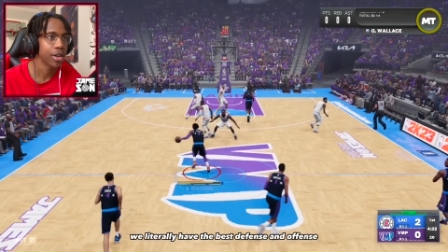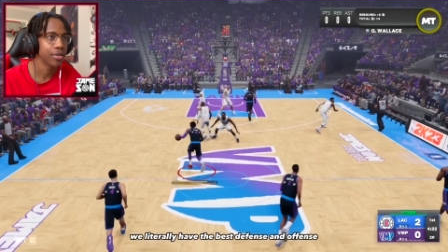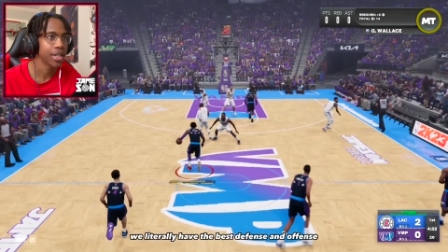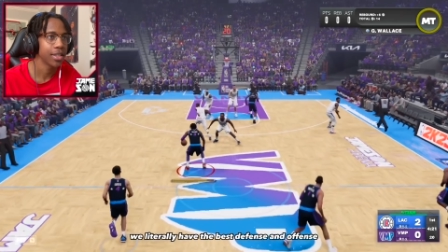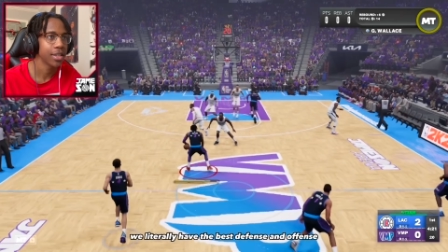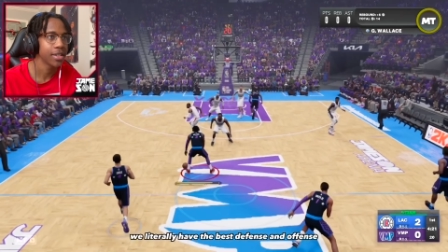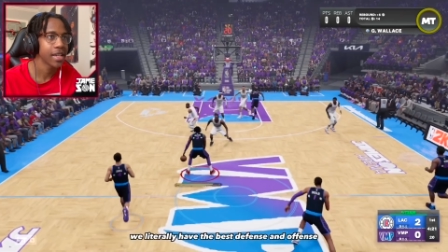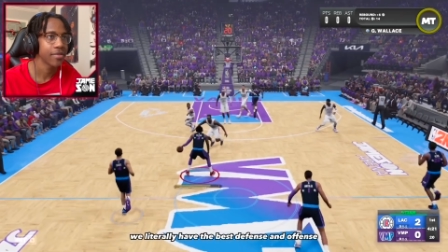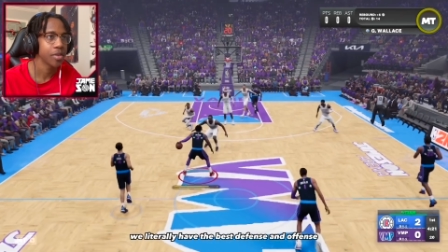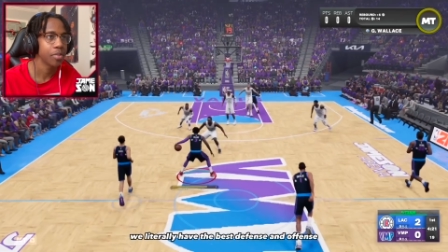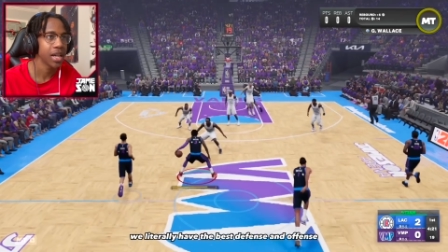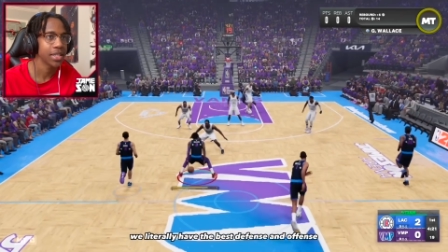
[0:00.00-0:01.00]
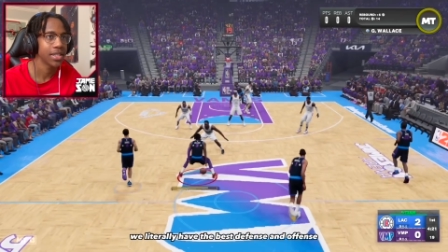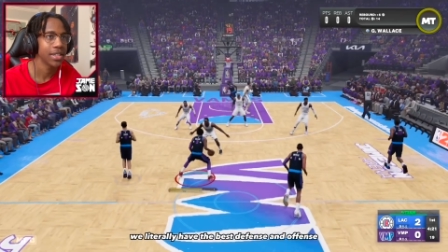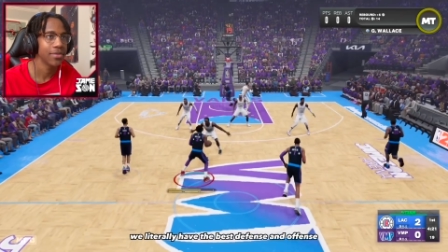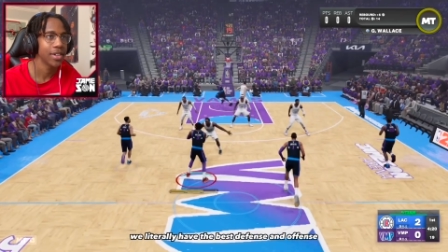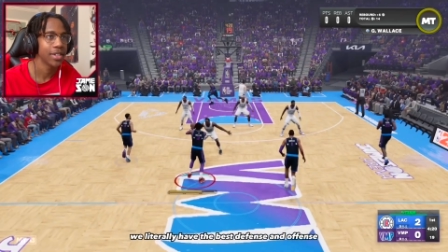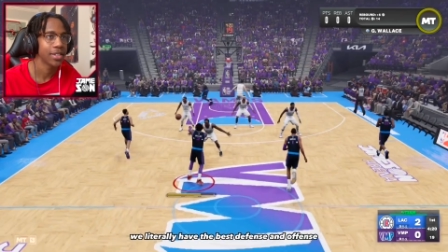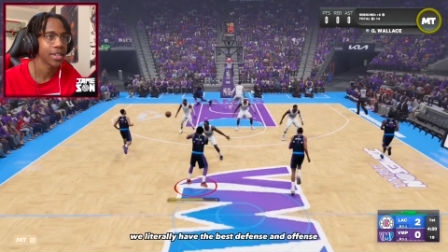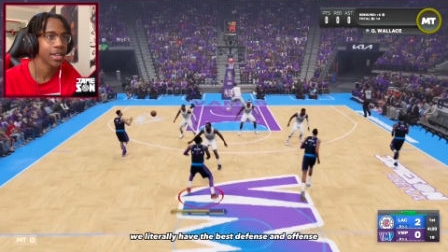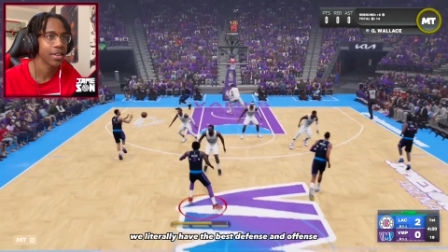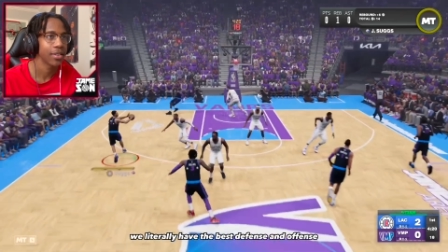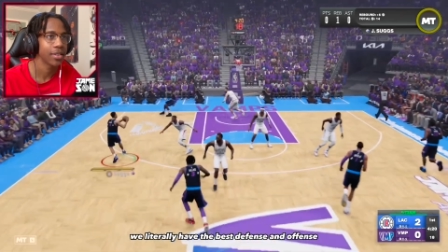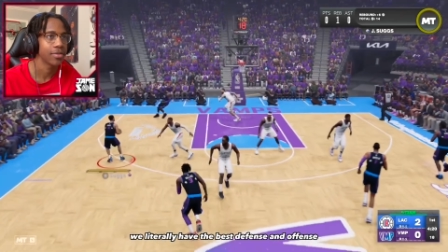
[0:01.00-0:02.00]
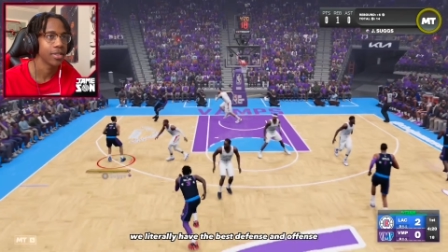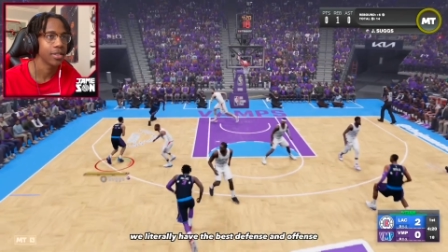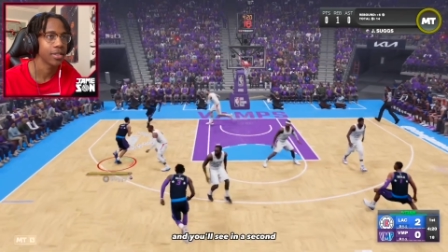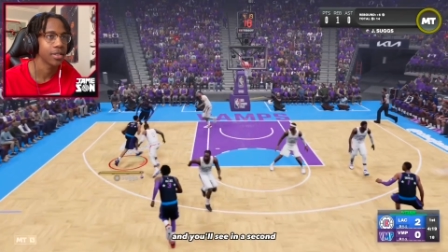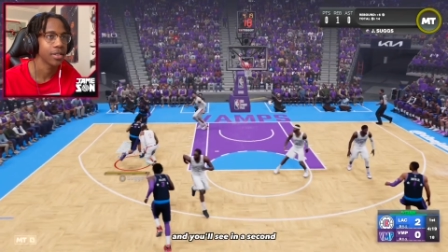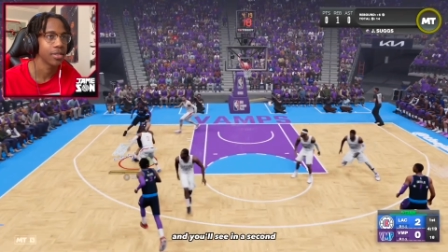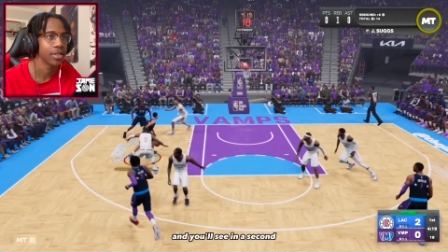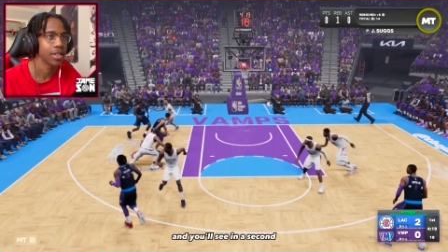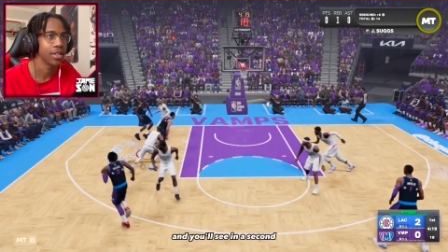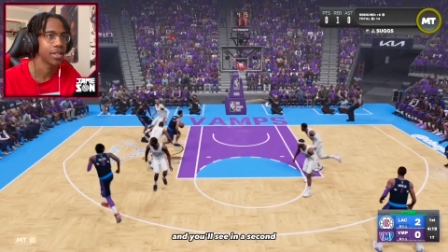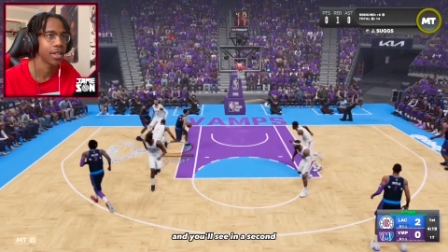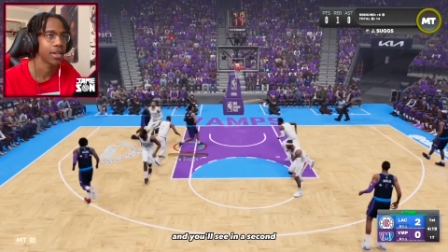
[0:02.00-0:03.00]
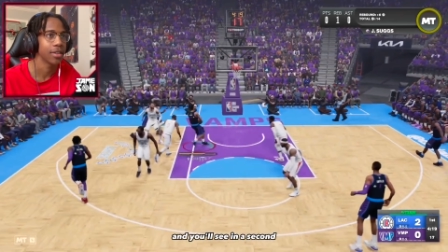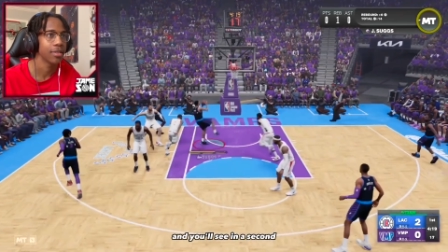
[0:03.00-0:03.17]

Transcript: We literally have the best defense and offense, and you'll see in a second.